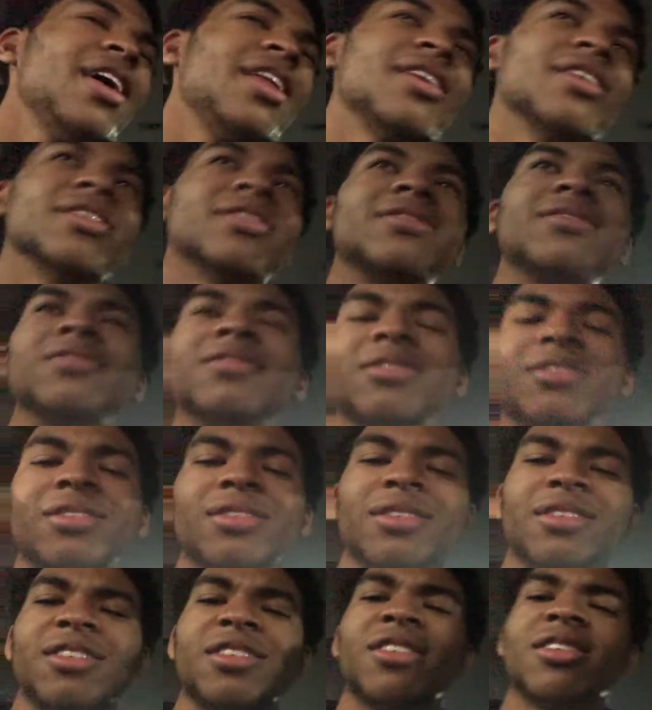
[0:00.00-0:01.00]
at us? I gotta
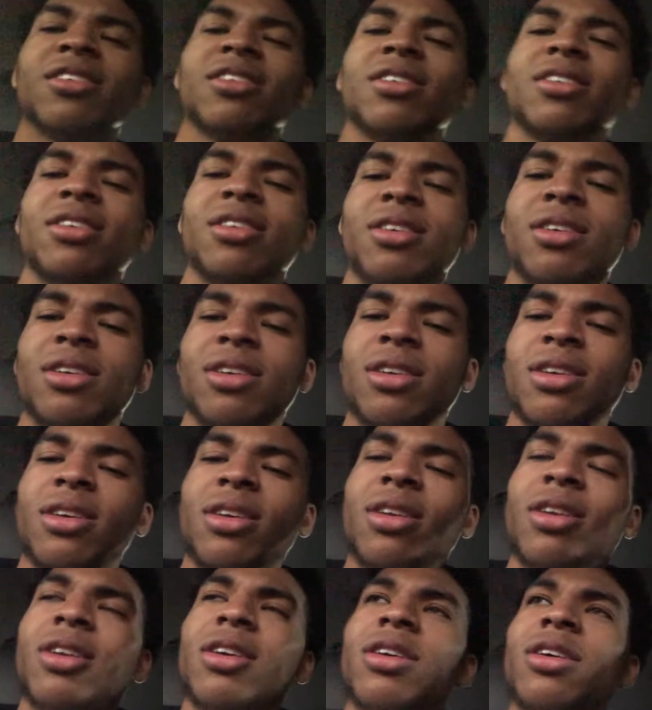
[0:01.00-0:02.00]
piss too, but I can't
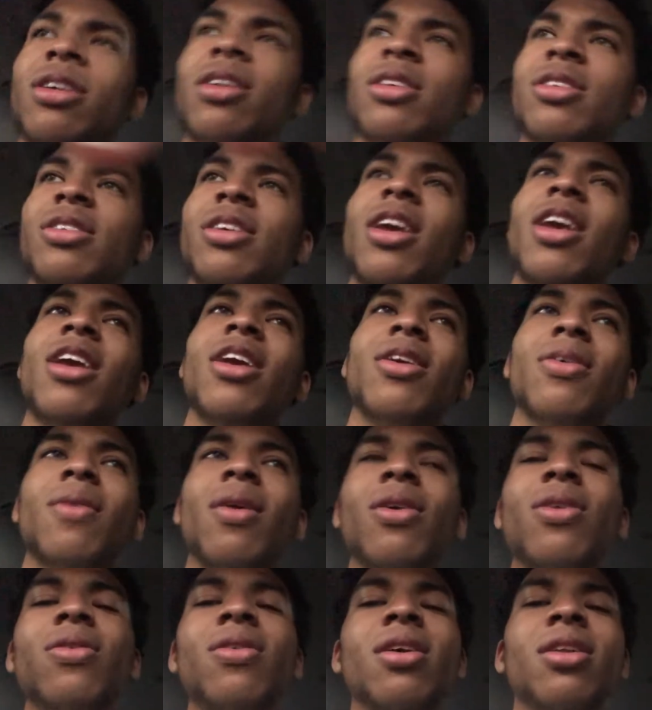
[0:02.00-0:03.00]
even see straight. Shane,
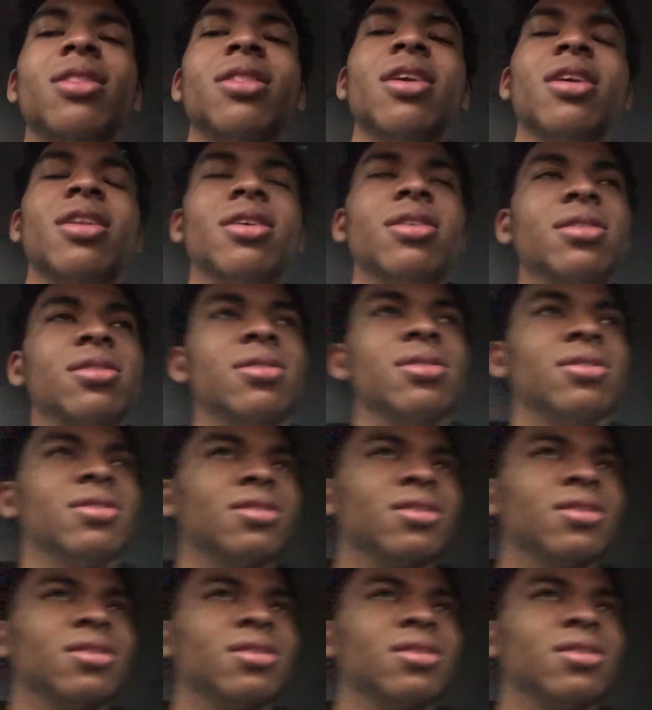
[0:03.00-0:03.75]
why you yelling at us?